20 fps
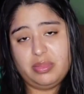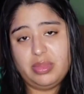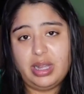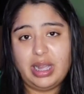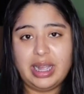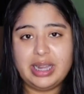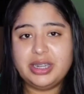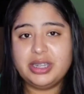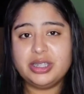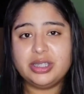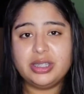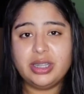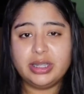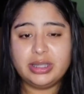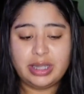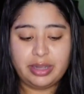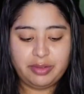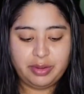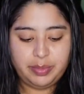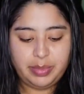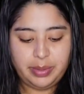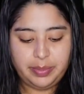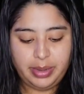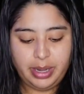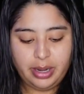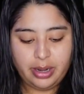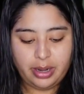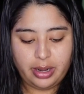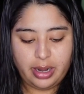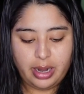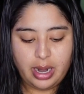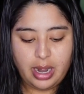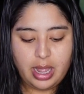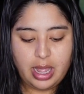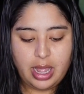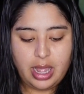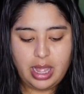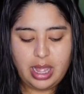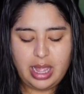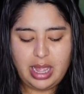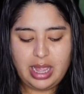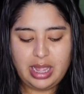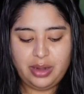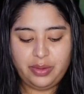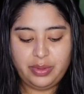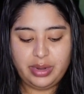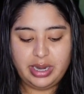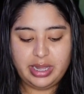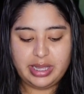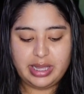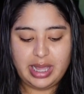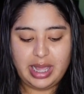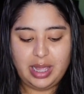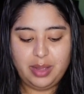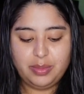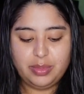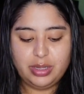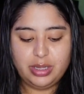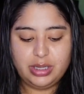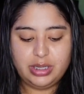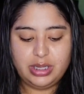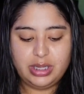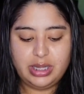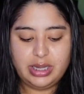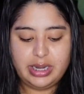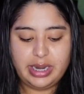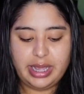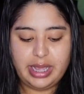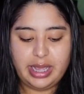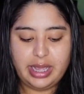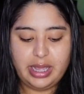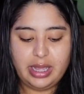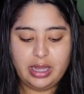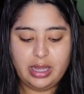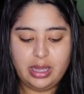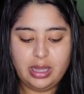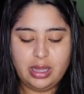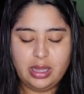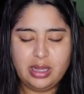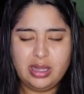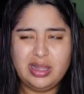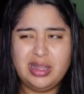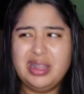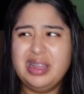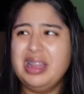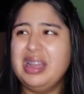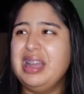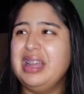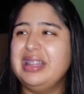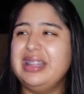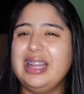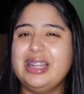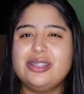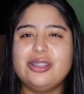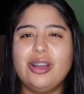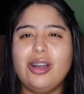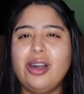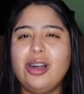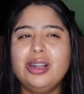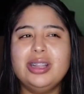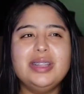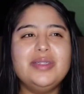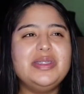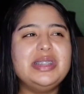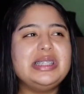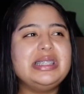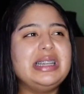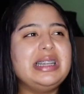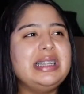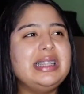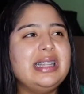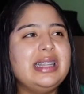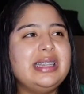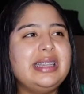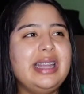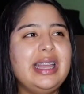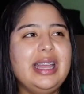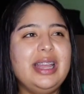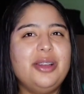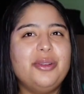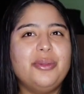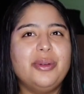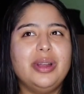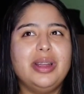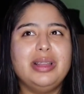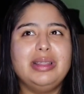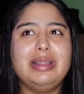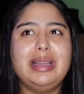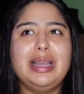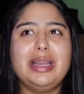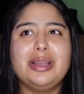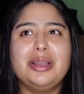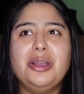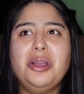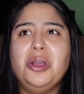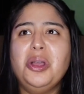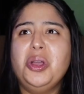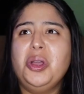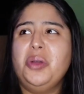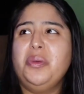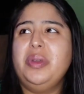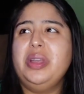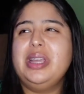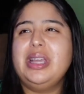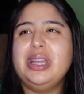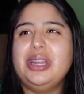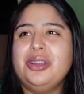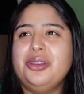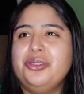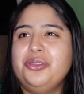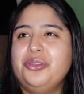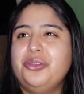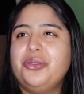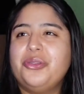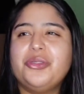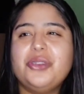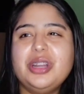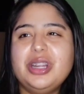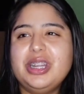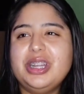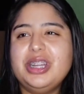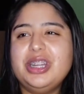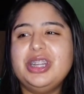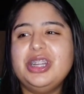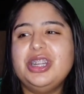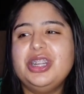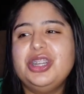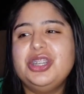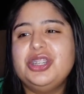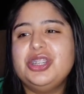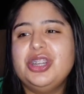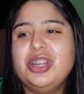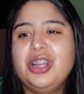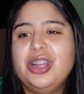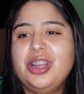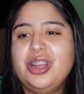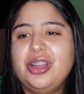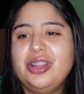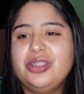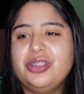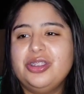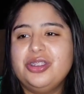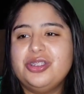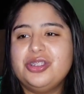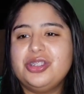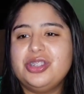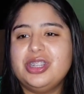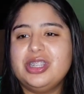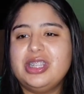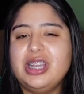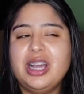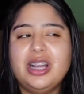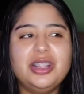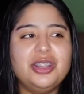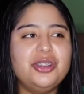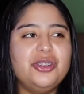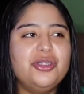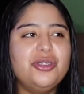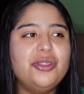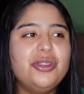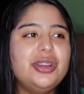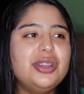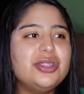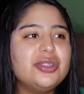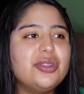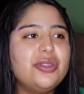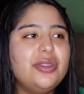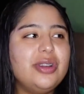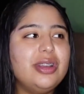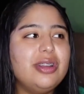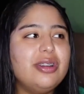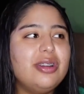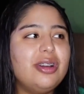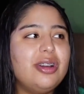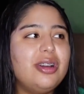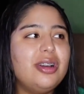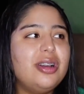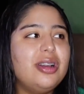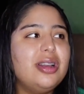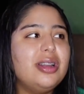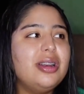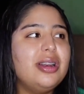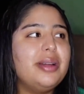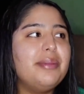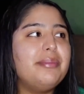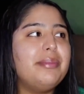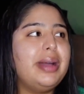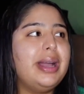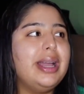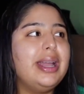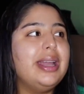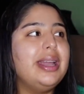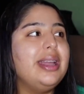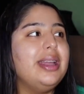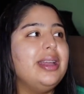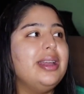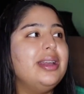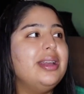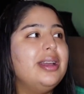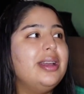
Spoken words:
I just thought that would be better. And when it came to the day, that's all of a sudden the day where, like, we get a new fridge, there's just hella noise going on, my